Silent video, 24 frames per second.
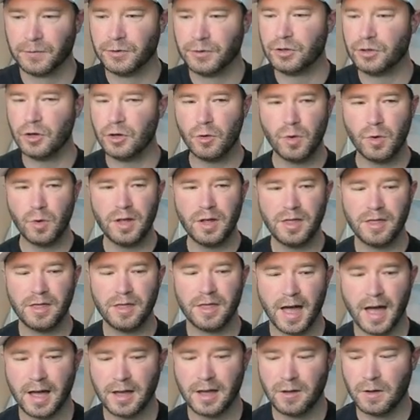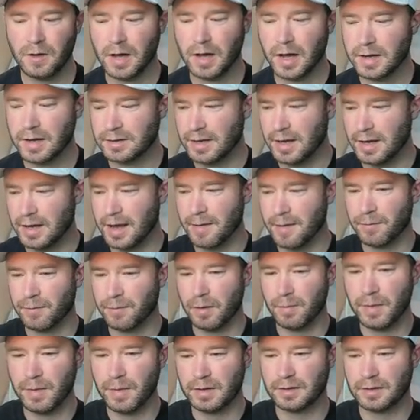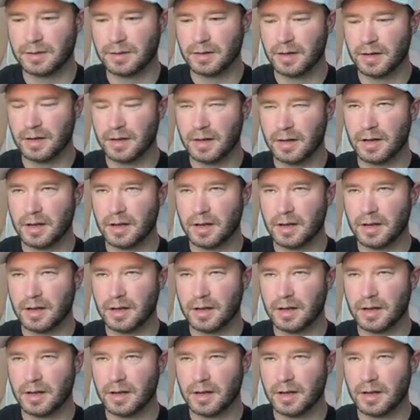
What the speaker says: Doing that, you guys, implements